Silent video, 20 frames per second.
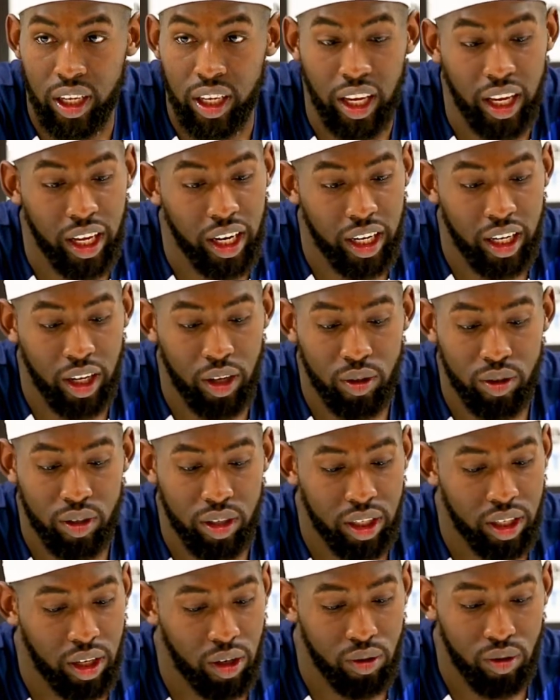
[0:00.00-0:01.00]
Yeah,
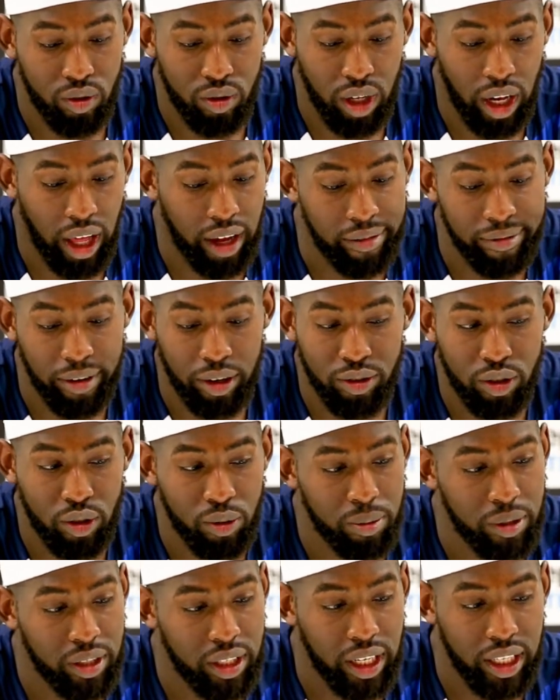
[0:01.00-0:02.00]
coach was like, first
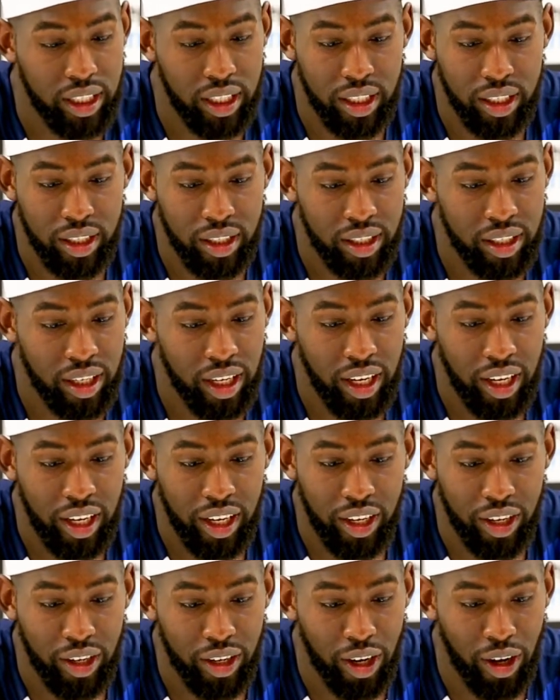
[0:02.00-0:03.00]
two possessions,
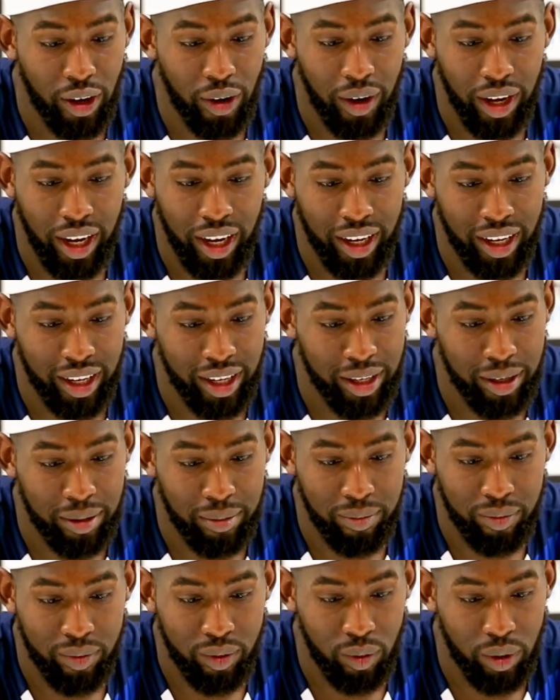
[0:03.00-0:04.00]
you know,
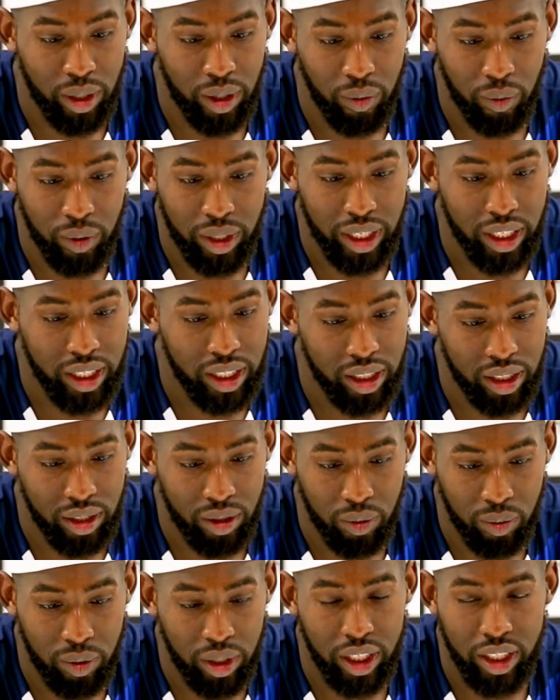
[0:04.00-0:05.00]
we need
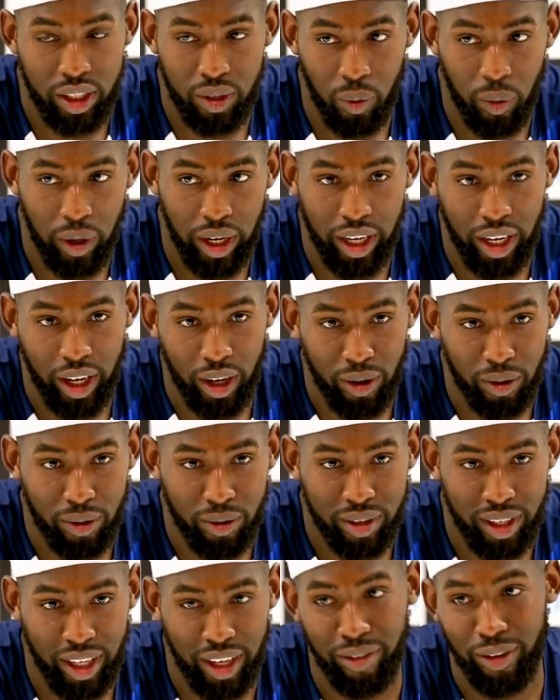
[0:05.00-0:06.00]
to win
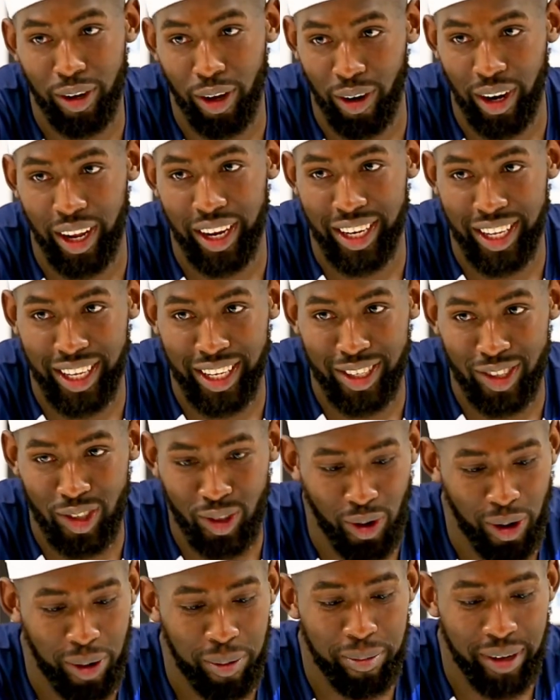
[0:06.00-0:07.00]
those, even though they did
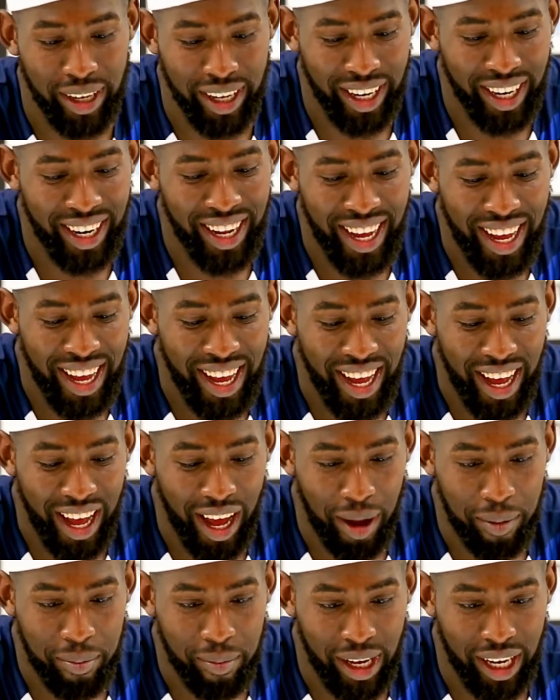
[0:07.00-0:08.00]
score. But
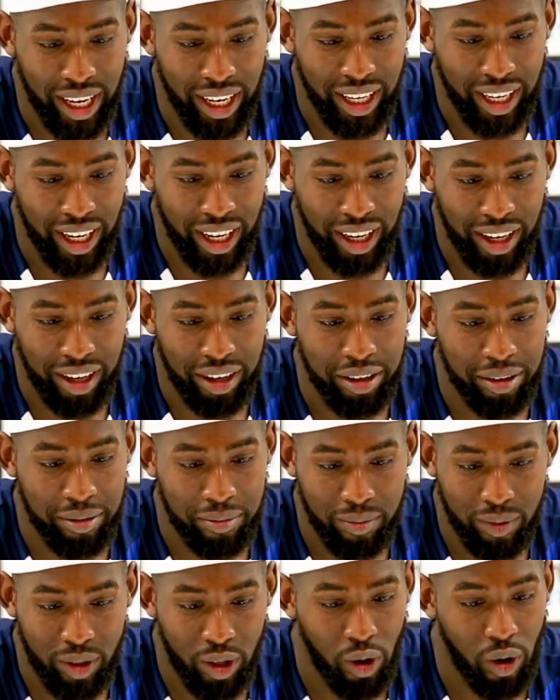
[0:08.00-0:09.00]
I mean,
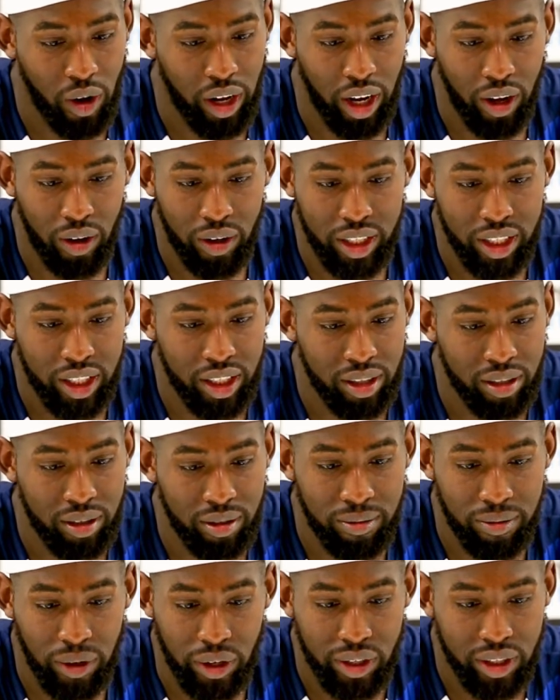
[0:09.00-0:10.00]
going on into
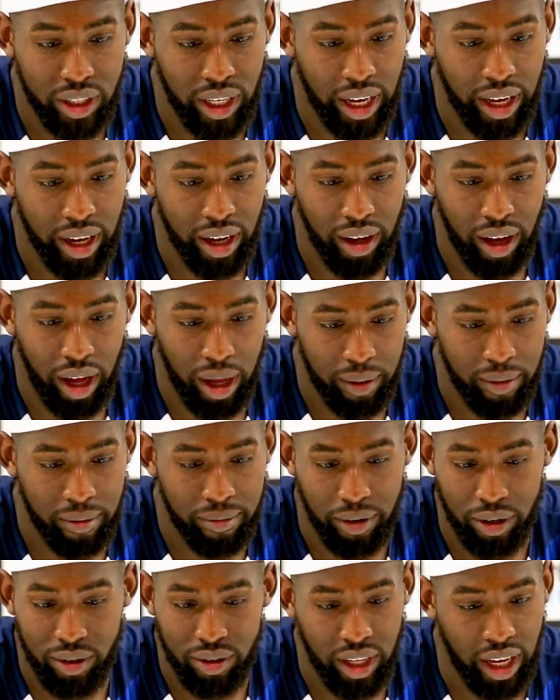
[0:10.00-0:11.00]
first
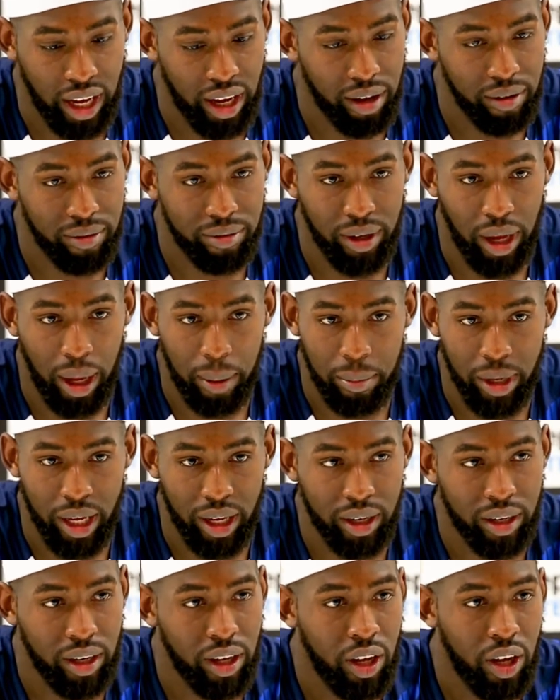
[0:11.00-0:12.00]
half, I
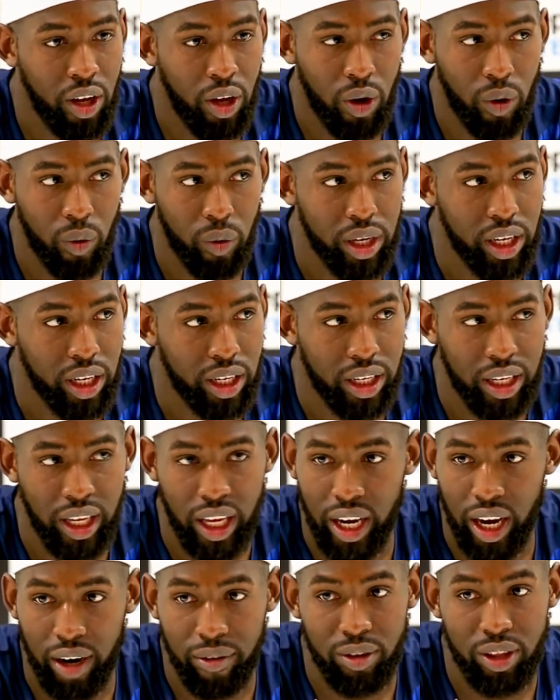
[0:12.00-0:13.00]
mean, we
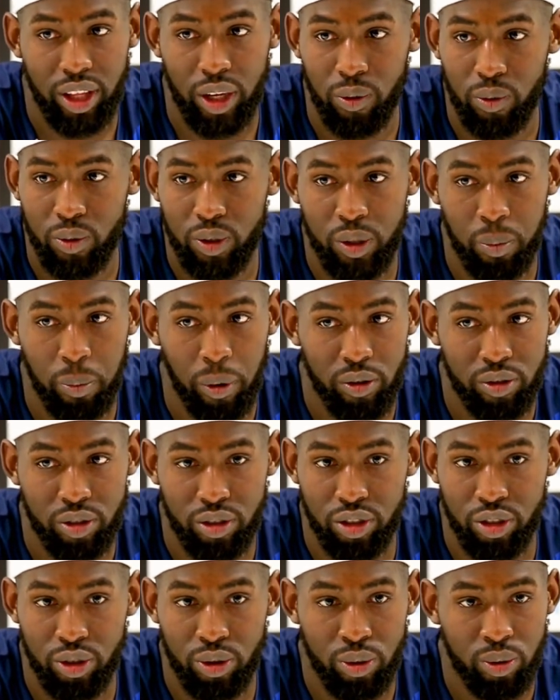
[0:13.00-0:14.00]
did everything we were supposed
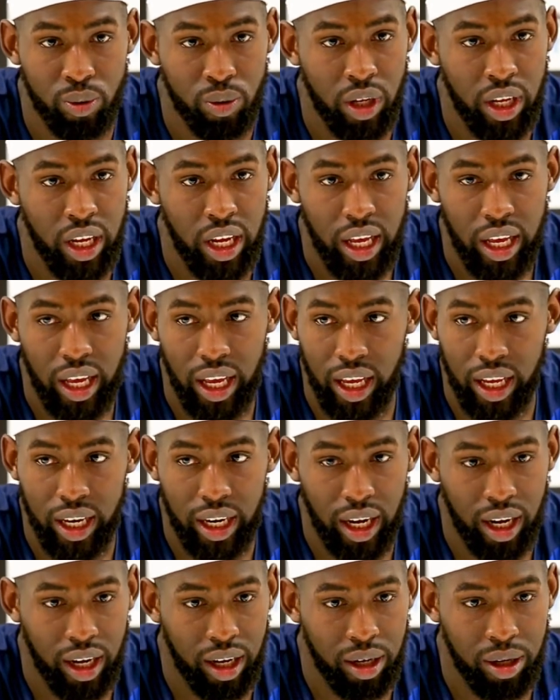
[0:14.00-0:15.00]
to do
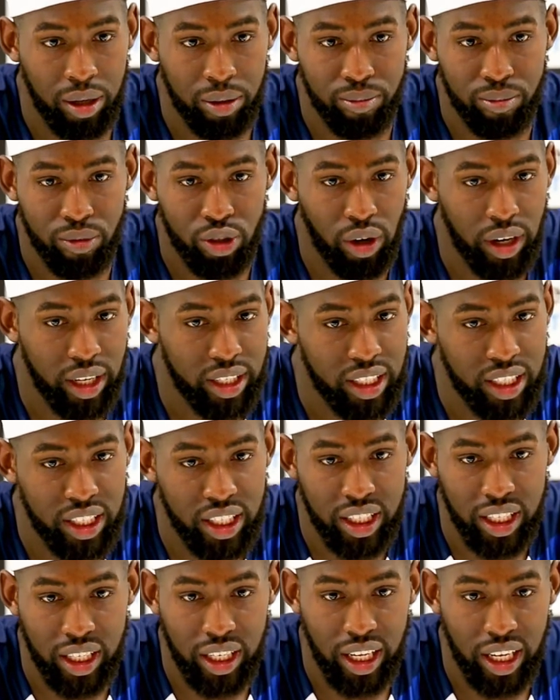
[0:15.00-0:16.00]
in
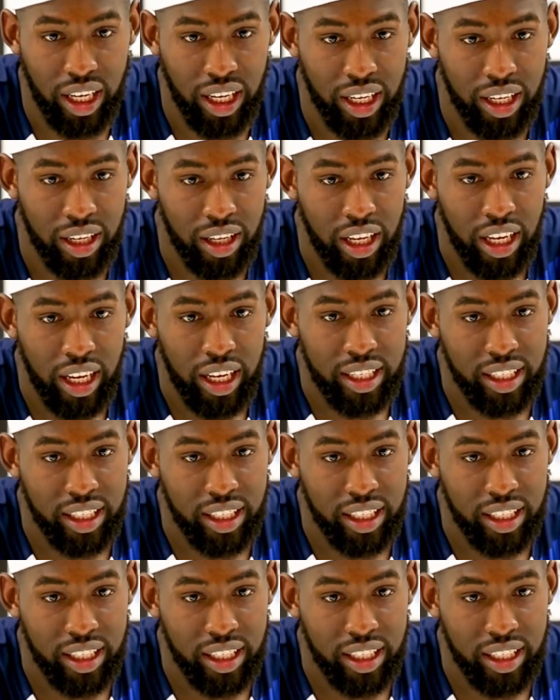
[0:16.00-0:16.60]
transition D.